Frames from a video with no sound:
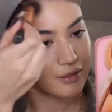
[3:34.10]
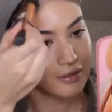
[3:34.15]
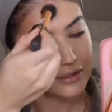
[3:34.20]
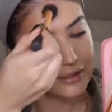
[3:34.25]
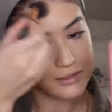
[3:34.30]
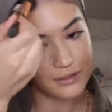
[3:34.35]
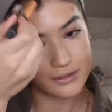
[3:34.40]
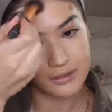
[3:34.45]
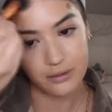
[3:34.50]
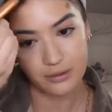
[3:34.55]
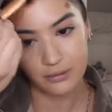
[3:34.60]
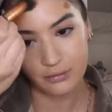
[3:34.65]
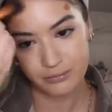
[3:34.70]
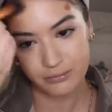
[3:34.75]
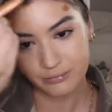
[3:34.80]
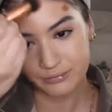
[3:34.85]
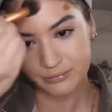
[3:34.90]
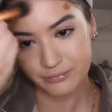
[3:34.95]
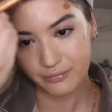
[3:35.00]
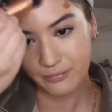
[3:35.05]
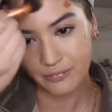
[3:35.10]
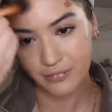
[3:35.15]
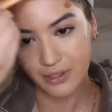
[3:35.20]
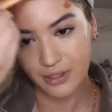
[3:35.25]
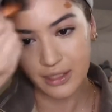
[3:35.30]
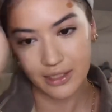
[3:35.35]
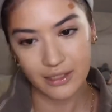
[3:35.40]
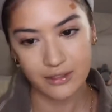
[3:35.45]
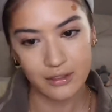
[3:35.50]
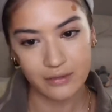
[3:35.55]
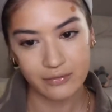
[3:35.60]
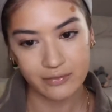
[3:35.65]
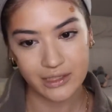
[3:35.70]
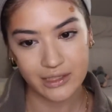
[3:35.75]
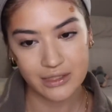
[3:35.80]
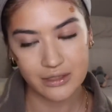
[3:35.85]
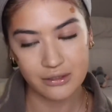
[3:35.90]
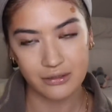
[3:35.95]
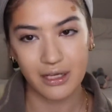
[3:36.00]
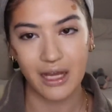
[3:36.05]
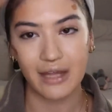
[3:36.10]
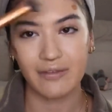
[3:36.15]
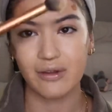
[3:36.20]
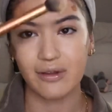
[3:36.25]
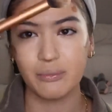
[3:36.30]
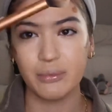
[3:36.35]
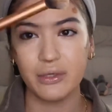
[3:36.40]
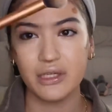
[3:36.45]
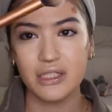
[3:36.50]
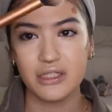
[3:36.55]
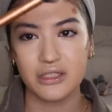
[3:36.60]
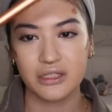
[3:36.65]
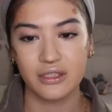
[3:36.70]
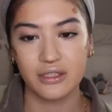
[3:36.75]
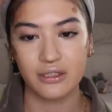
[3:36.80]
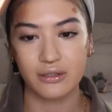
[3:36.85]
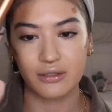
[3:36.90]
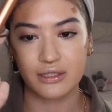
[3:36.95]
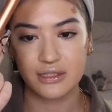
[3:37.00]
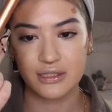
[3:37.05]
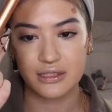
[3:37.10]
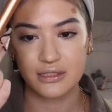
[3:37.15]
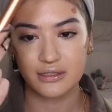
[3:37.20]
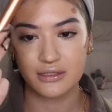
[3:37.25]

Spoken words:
So, I don't know if they still have it. I'm pretty sure that this